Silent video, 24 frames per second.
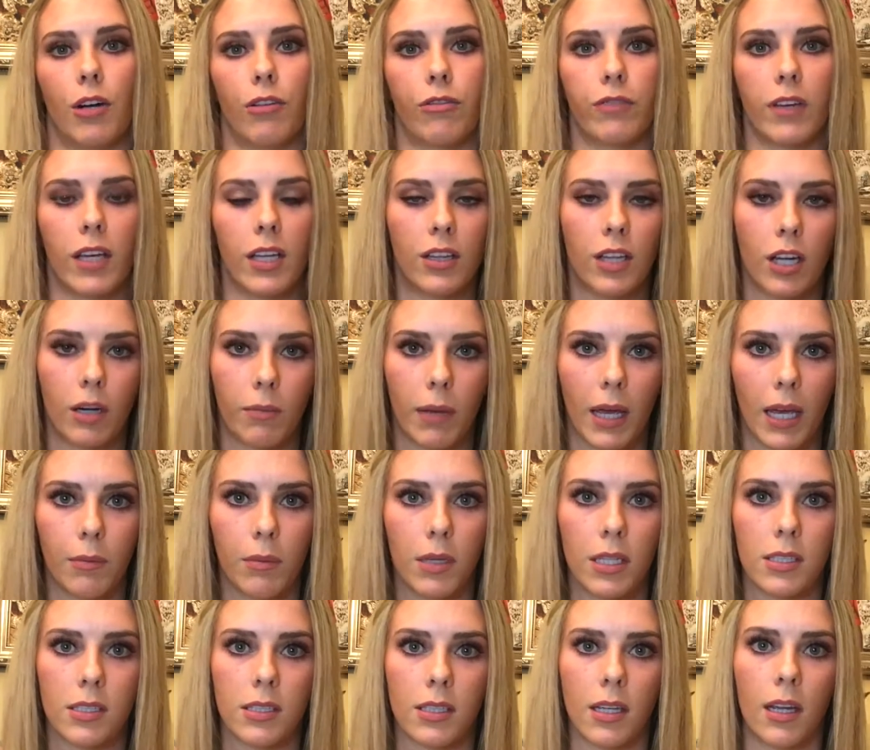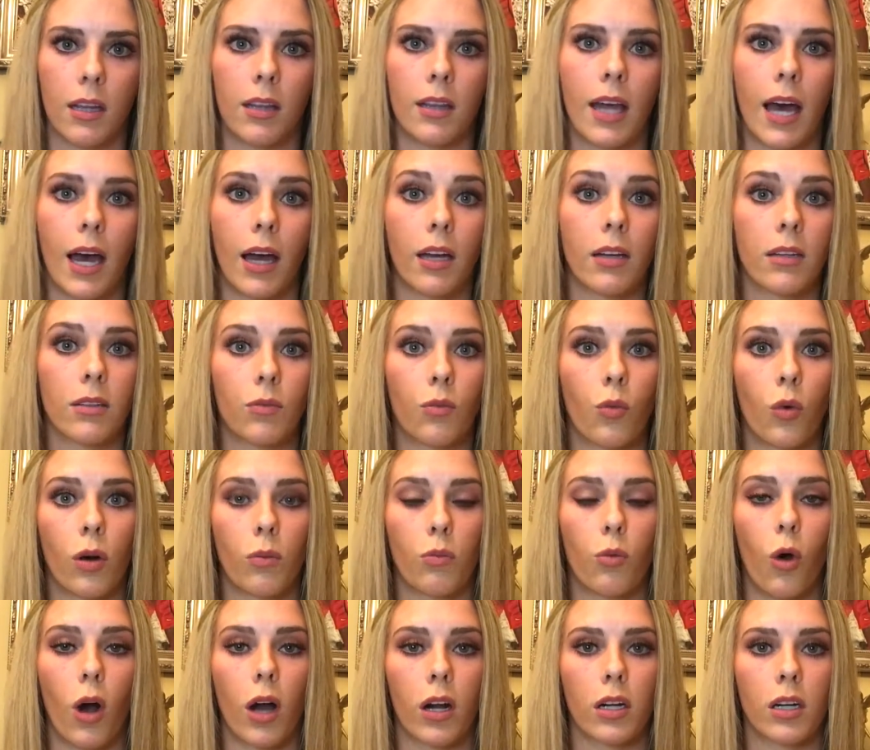feed their babies in that warm
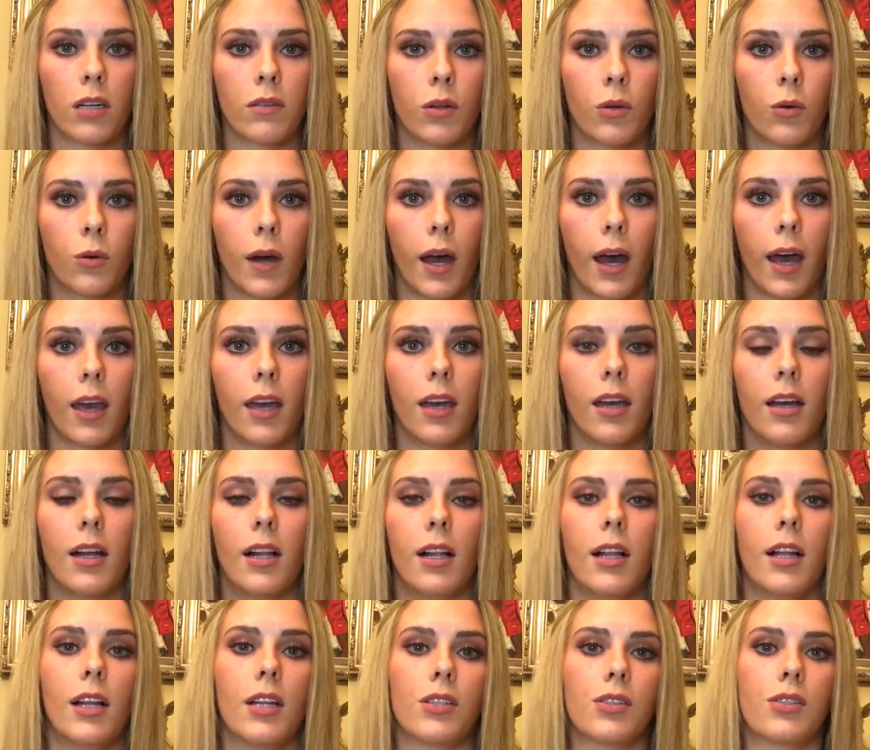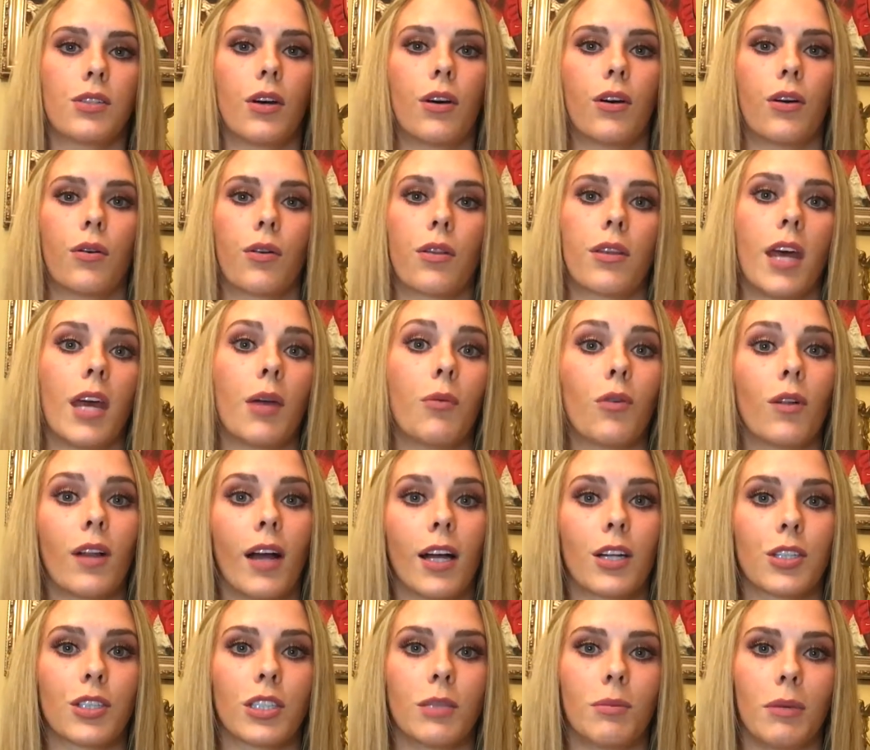water of Hawaii. So they will
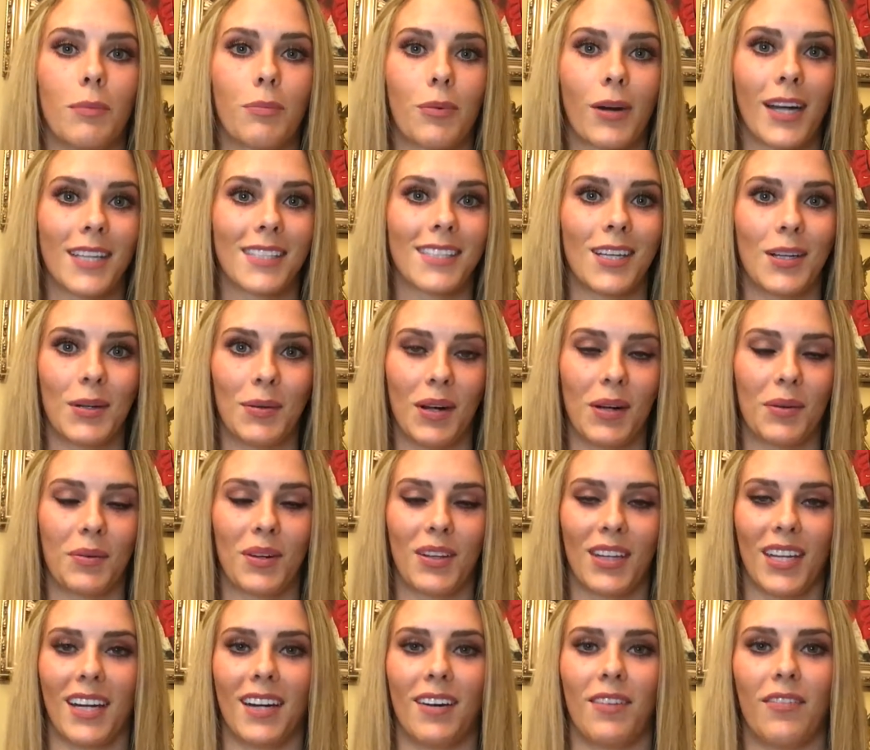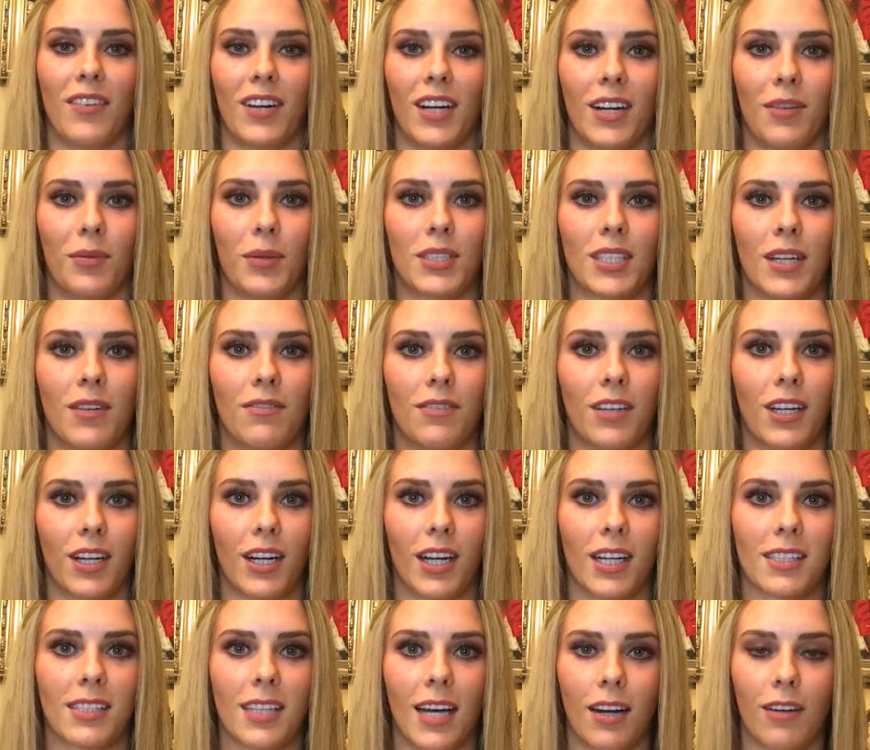actually be present while we're there, which I'm very
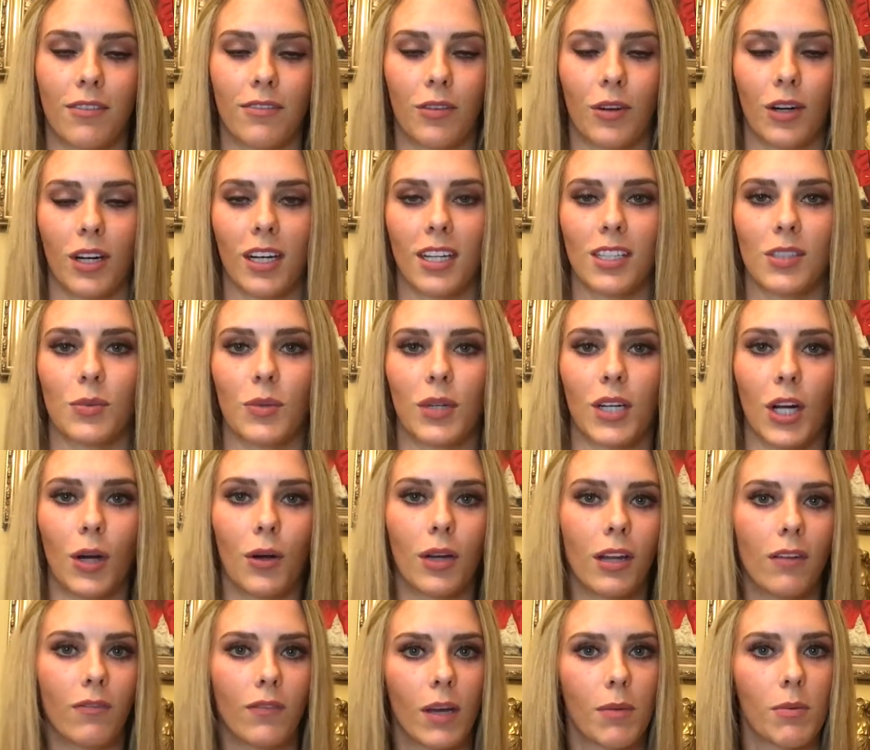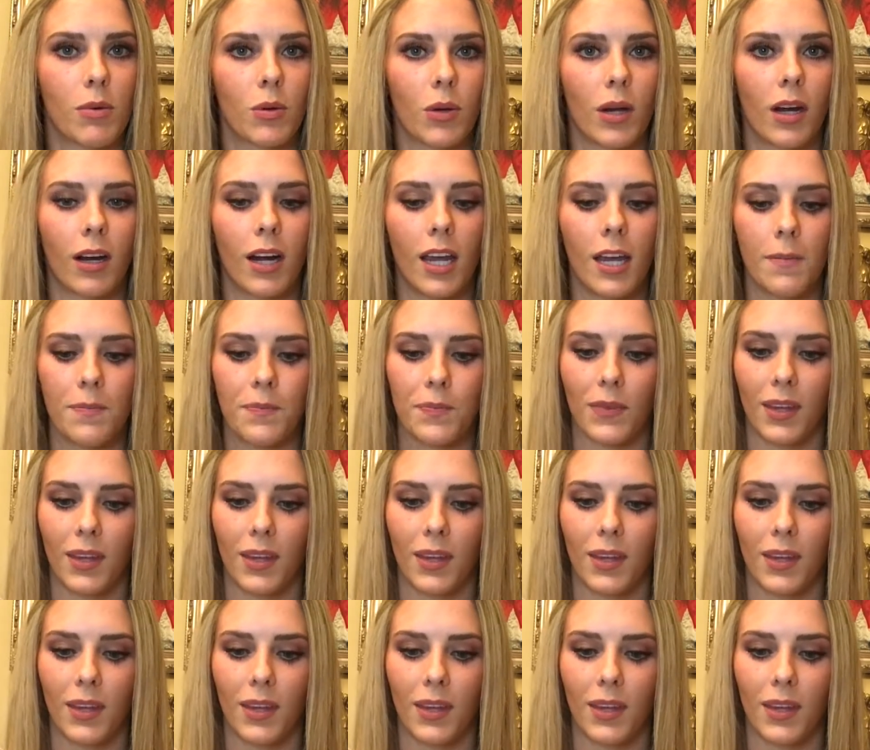excited for because we're going in February.